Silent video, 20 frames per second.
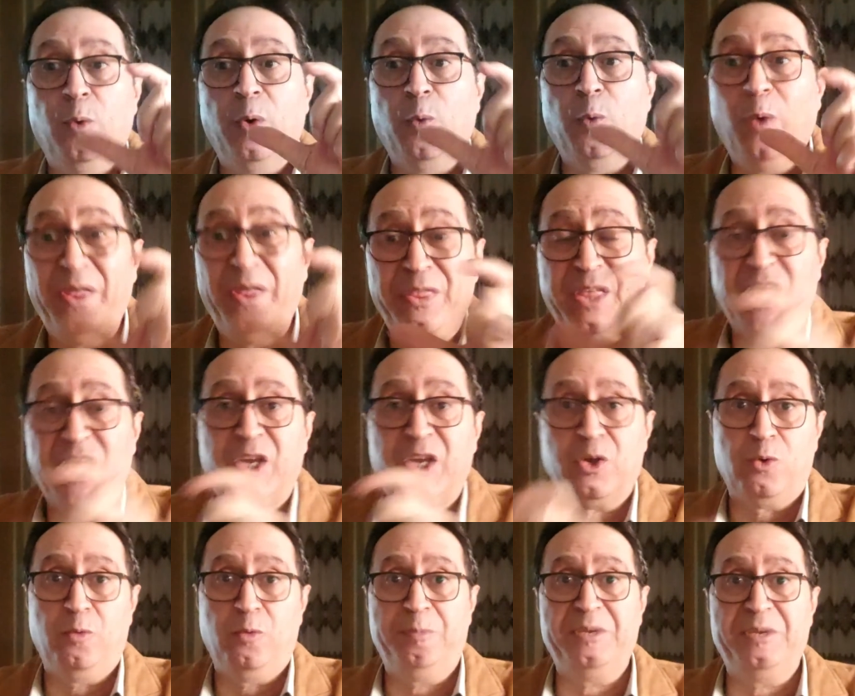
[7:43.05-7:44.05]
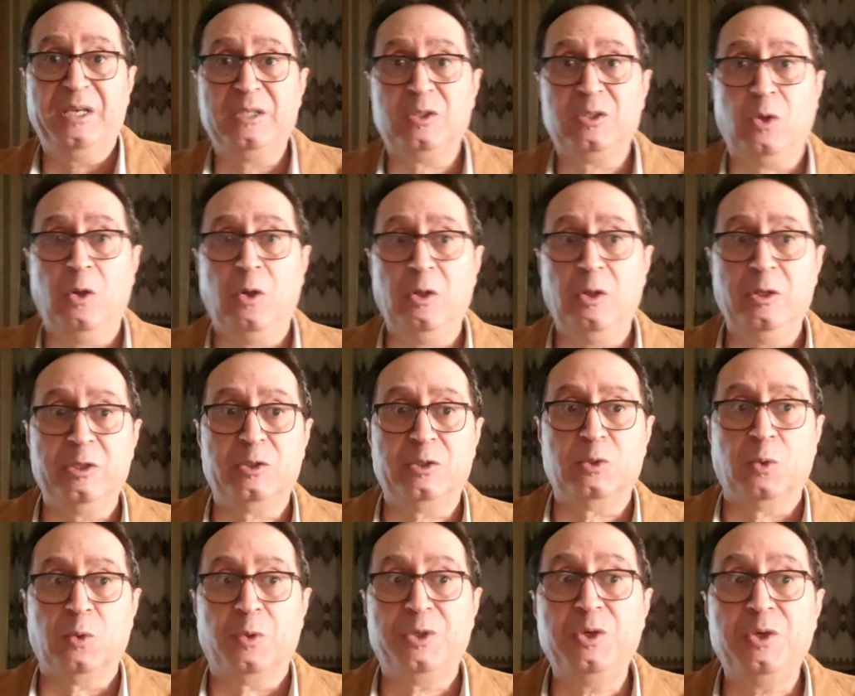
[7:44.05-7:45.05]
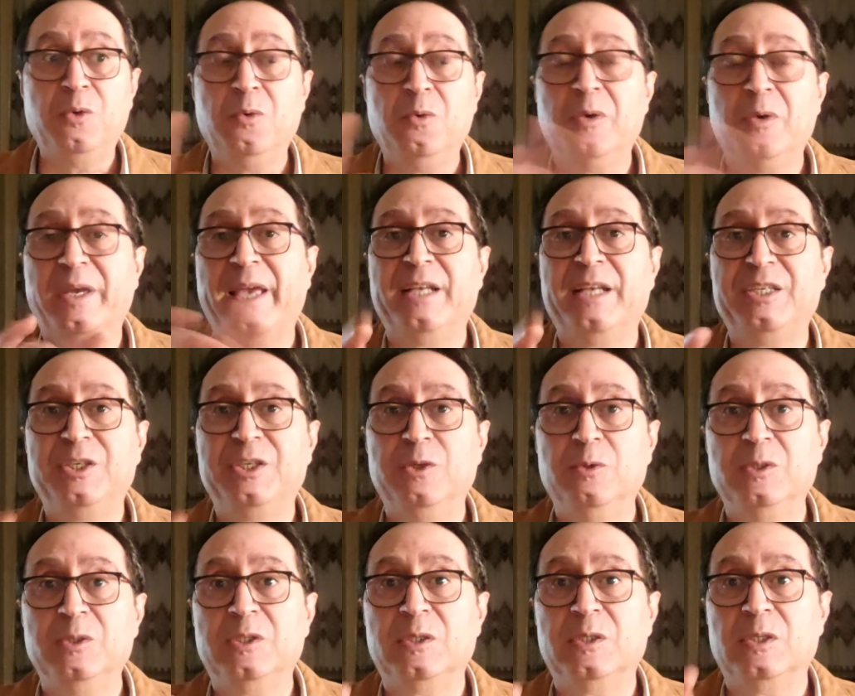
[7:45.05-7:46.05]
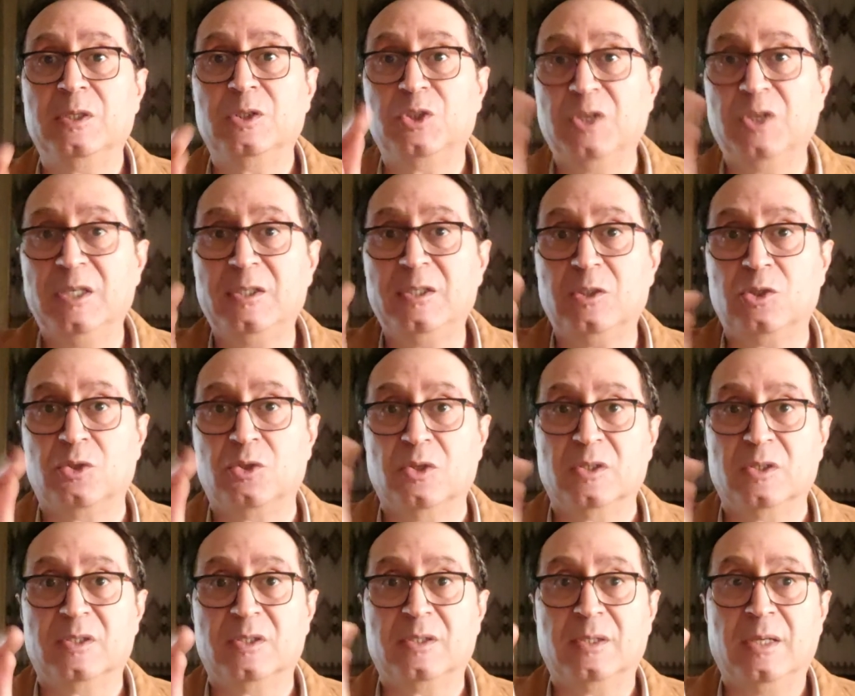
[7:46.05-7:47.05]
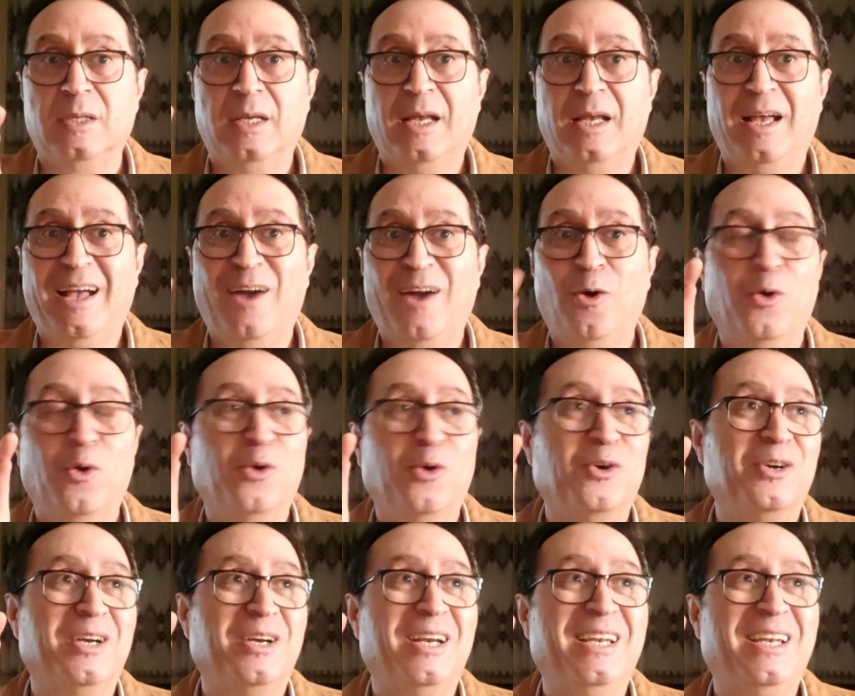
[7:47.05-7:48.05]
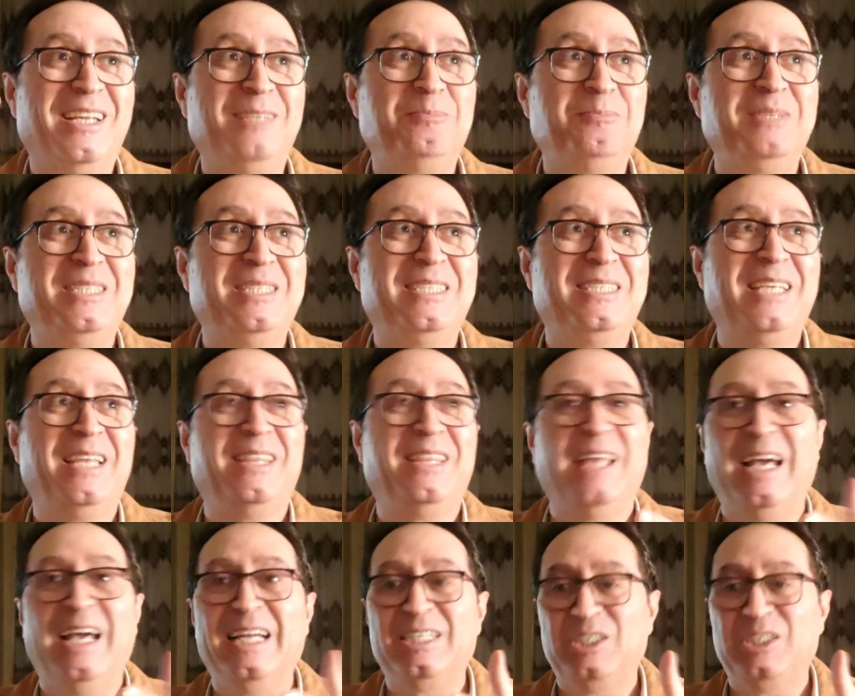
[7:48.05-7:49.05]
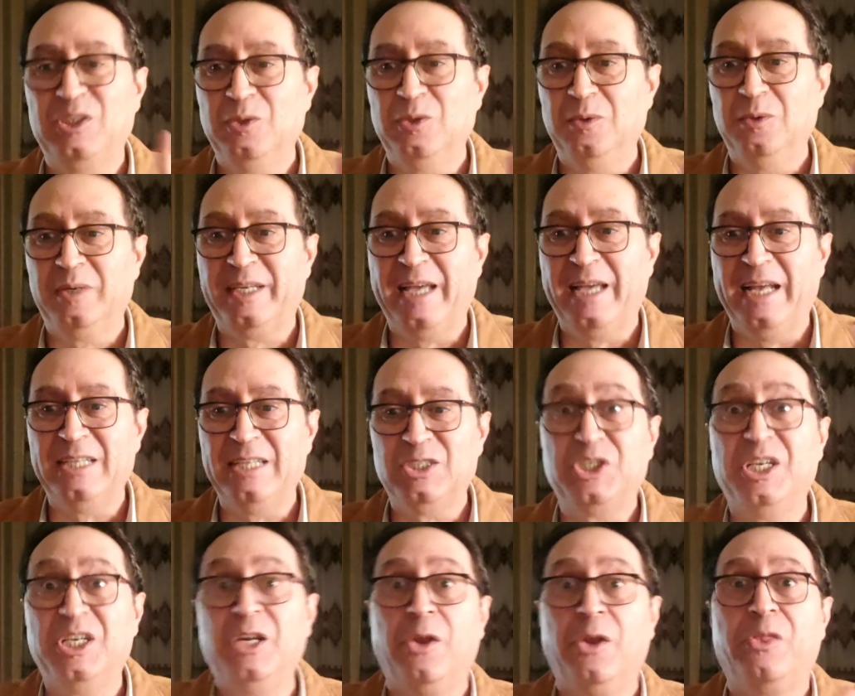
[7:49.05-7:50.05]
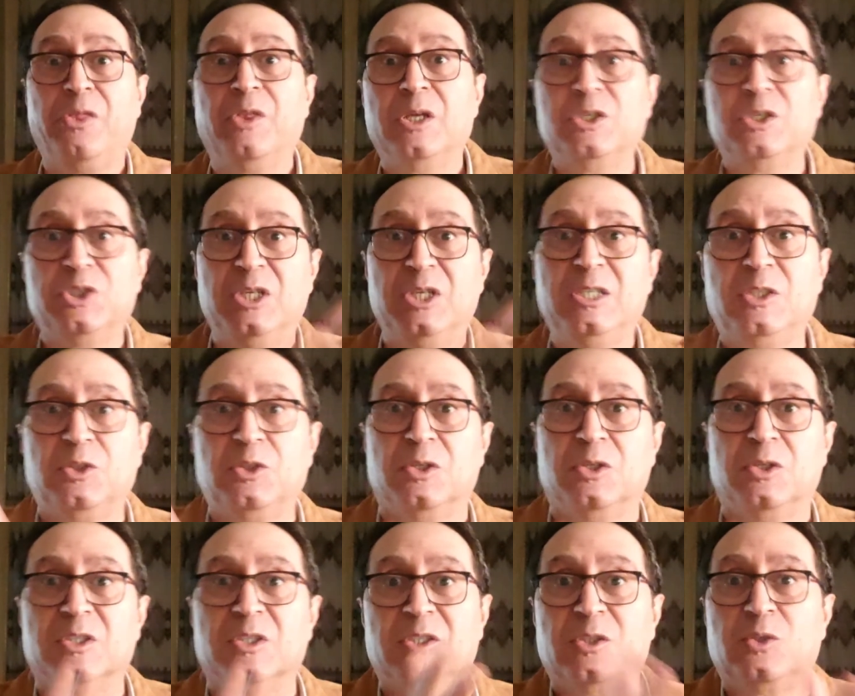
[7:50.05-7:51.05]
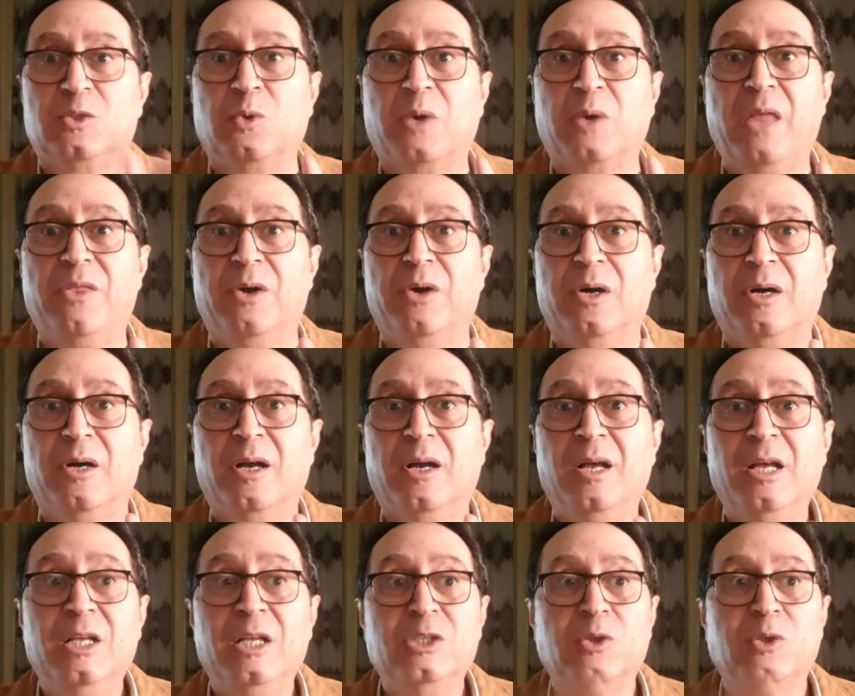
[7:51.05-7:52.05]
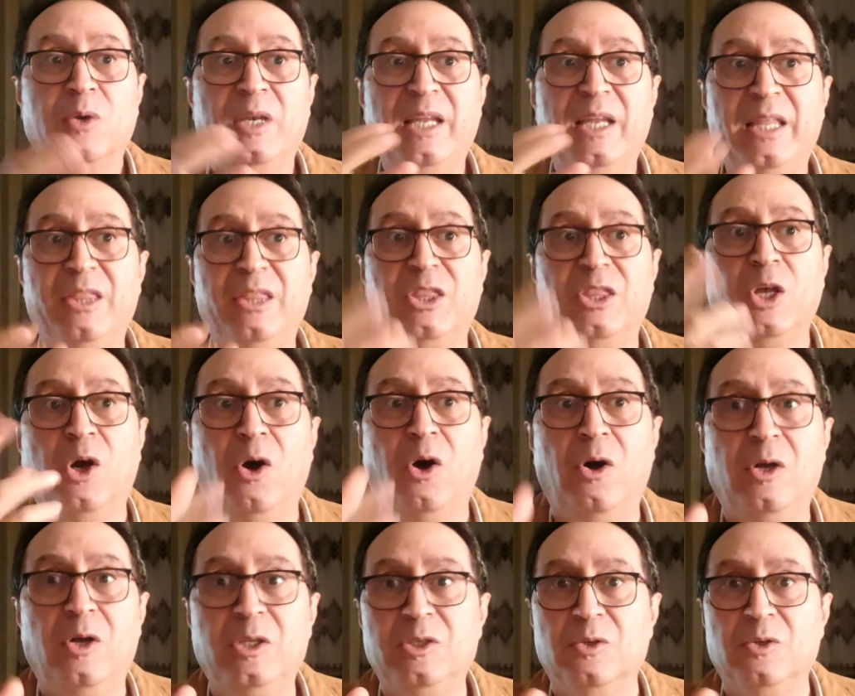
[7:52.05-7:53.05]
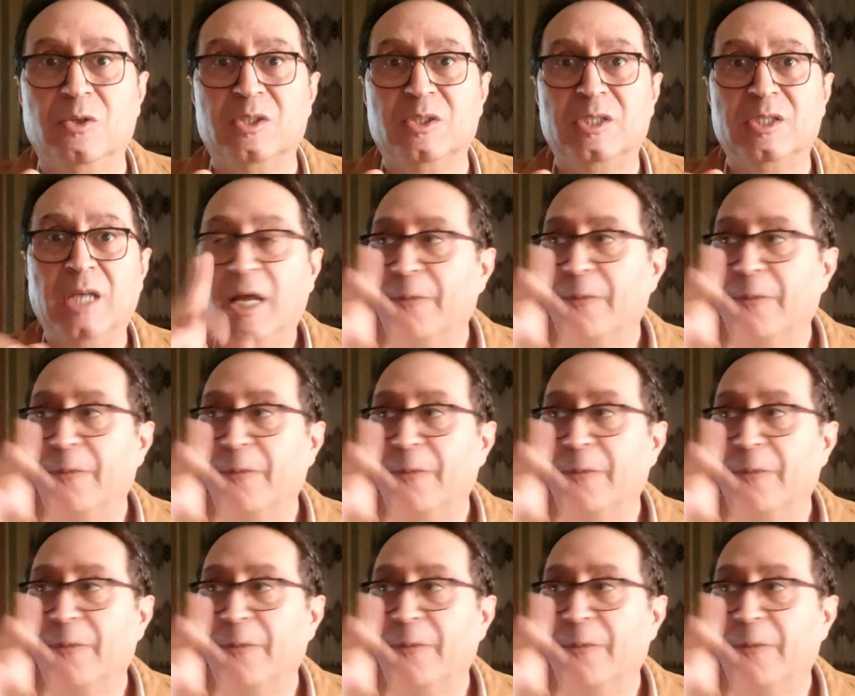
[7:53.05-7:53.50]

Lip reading: With the group, yes, also you can use gestures, or let me say that you can share gestures together to let the audience,